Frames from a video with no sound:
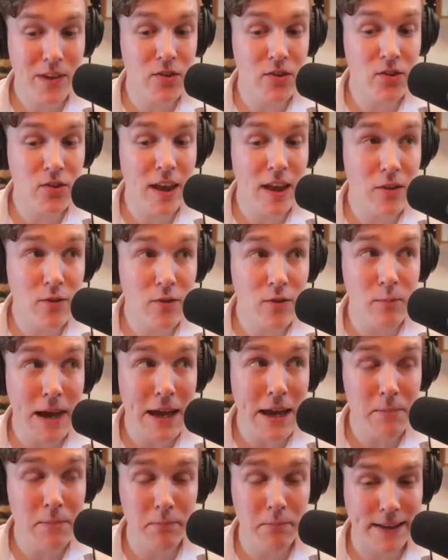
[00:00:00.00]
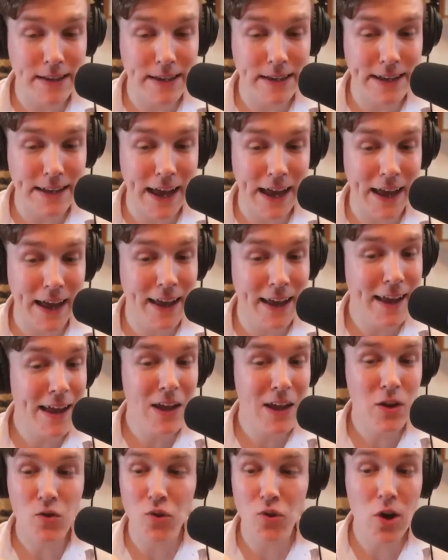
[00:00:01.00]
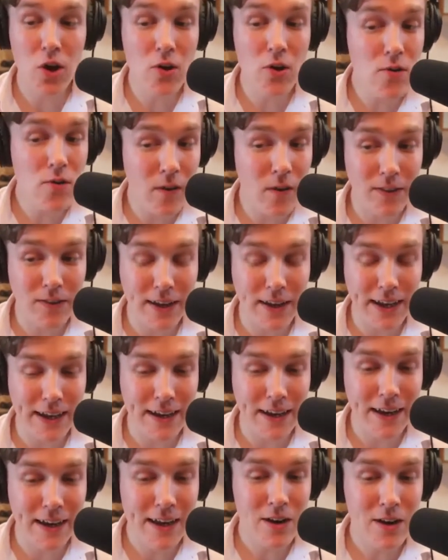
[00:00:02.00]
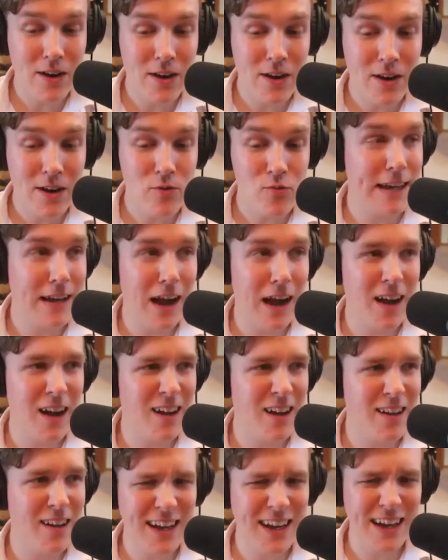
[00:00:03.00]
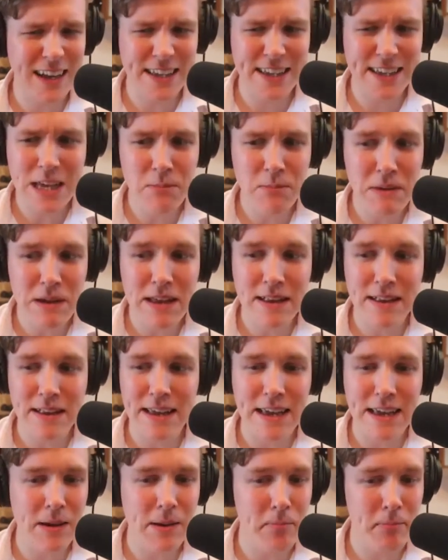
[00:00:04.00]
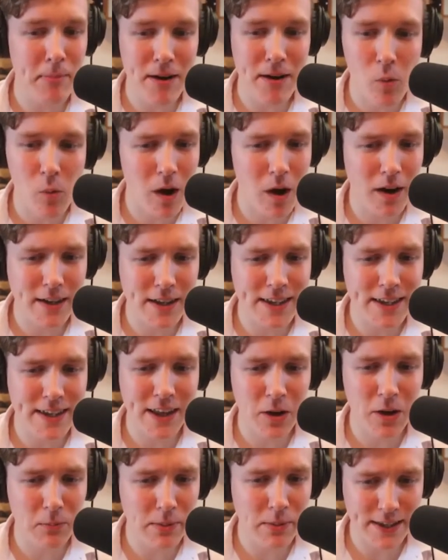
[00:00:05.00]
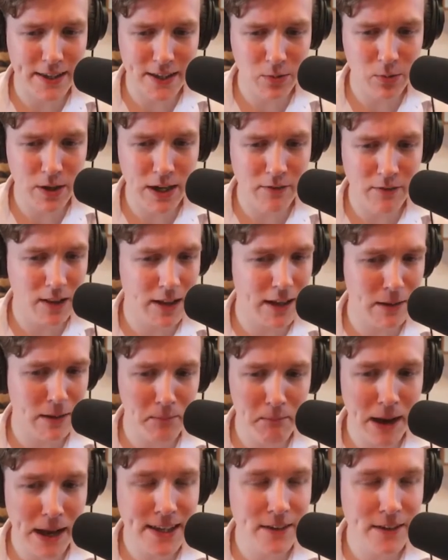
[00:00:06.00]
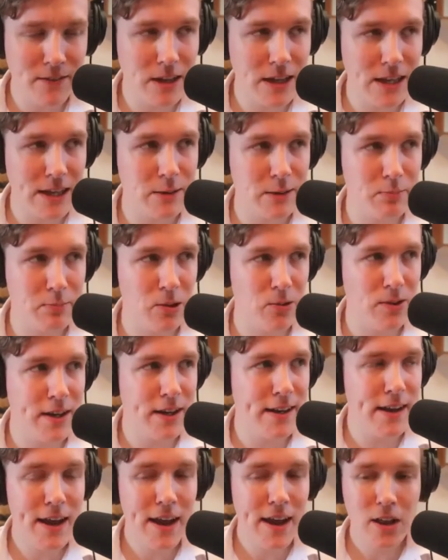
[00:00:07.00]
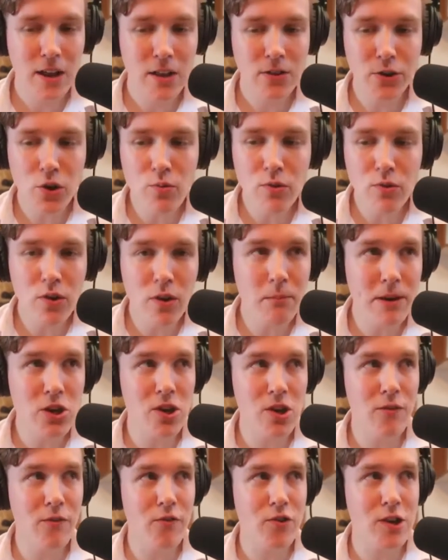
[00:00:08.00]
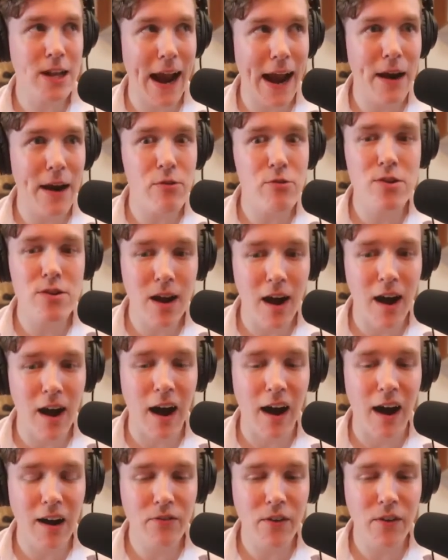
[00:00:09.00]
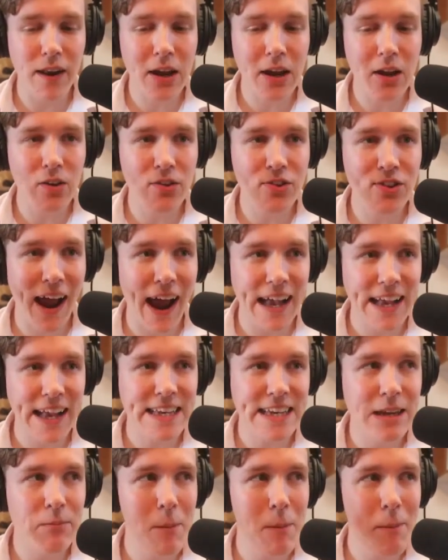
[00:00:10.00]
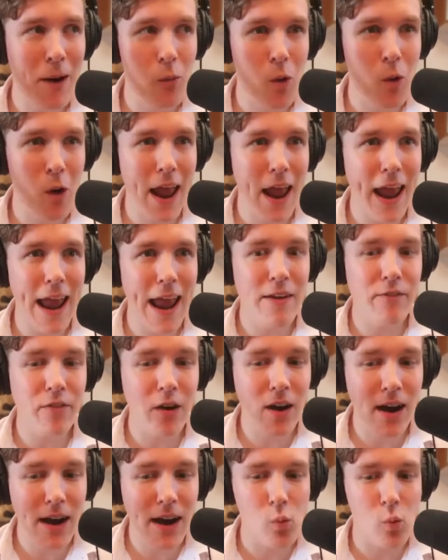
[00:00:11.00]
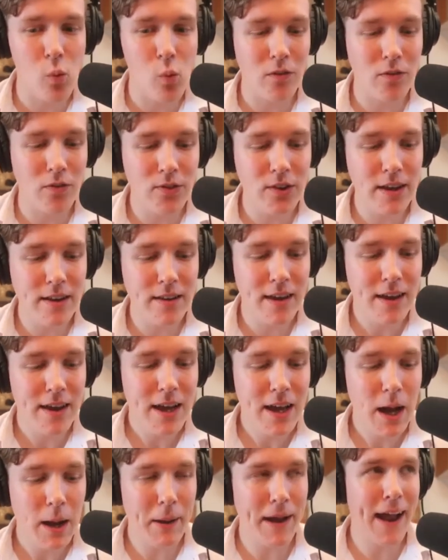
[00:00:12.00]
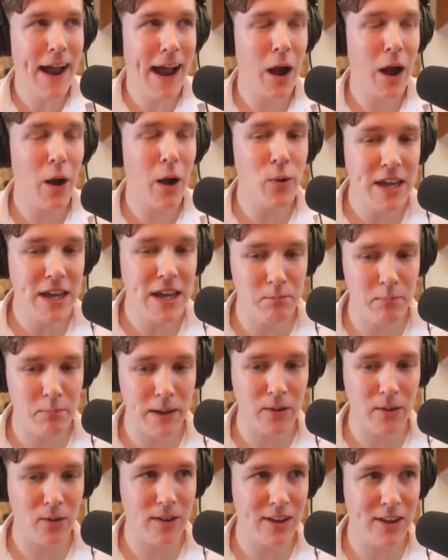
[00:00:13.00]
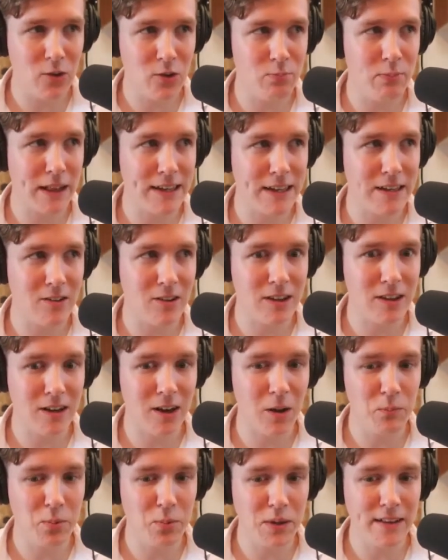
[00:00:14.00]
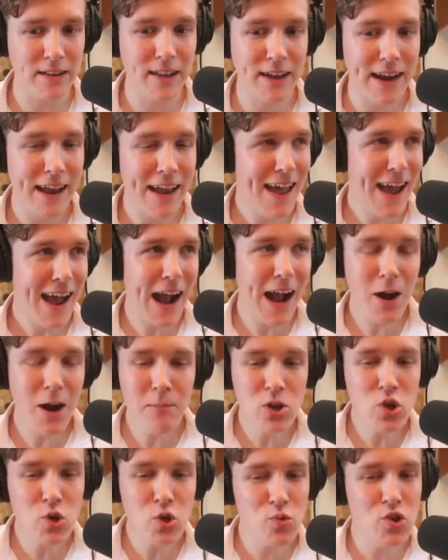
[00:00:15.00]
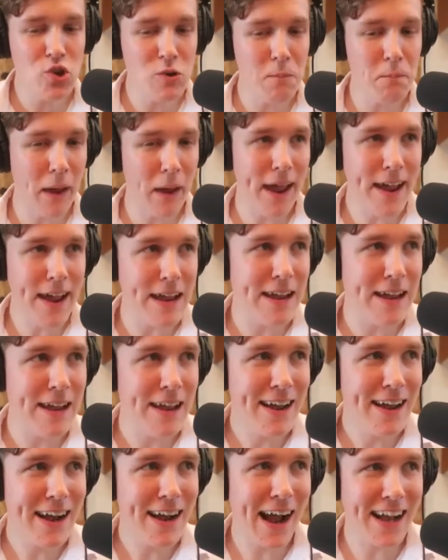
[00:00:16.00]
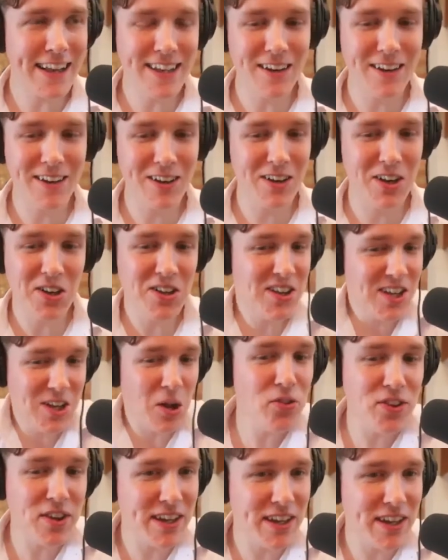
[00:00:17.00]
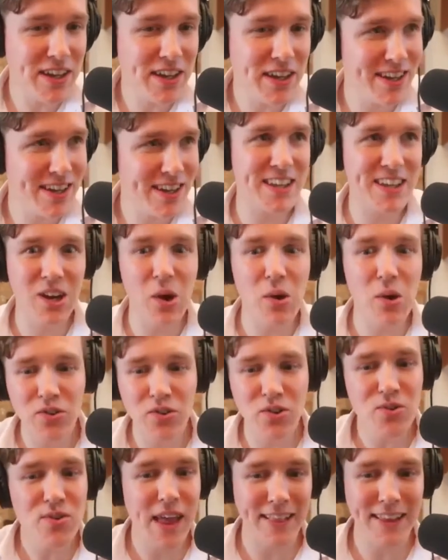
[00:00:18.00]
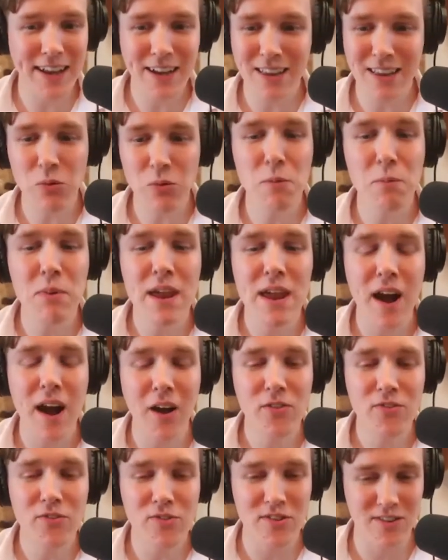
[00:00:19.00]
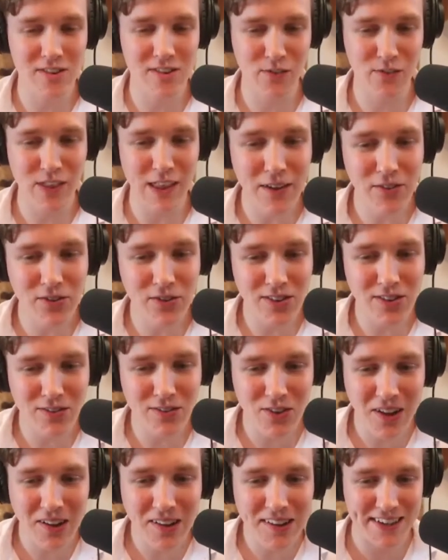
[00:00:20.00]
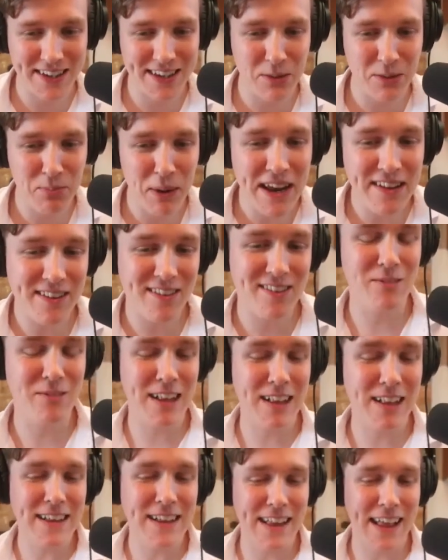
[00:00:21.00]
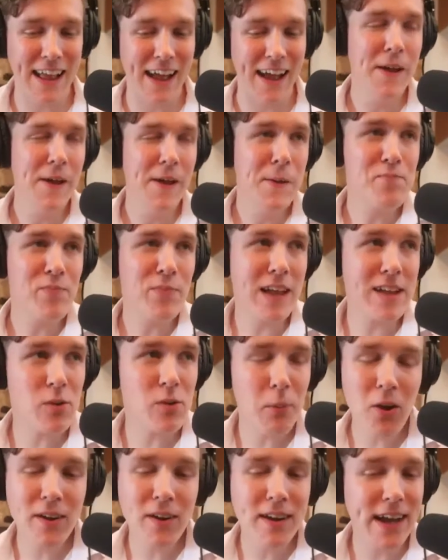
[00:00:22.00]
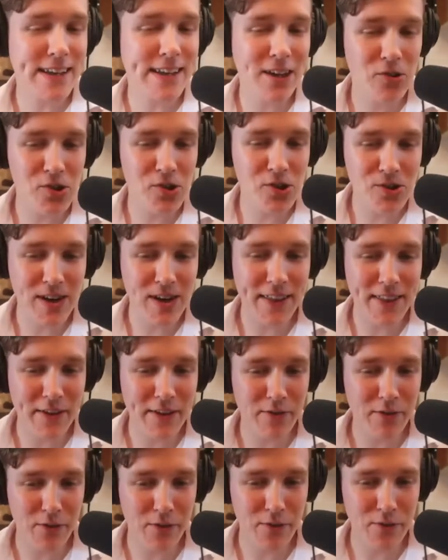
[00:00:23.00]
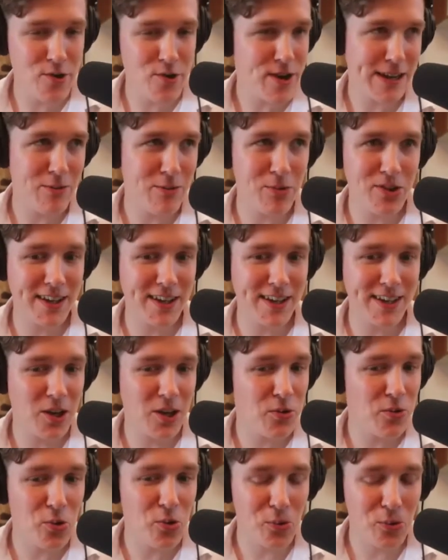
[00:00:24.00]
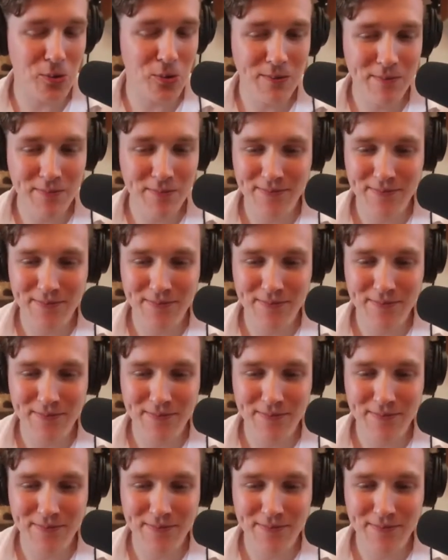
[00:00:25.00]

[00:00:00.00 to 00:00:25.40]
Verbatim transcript: Self-made billionaire, no funding, running like a CBD marijuana style business, whatever, like massively exploded. The dude was on my show for an hour and a half, and I got to ask him about whatever I wanted, about how he had built his billion-dollar company. Like, how much would you pay as a consulting service to go and do that? Like, that would be hundreds of thousands of dollars to pay to something like that. And as a podcast host, you get that for free, which is so cool.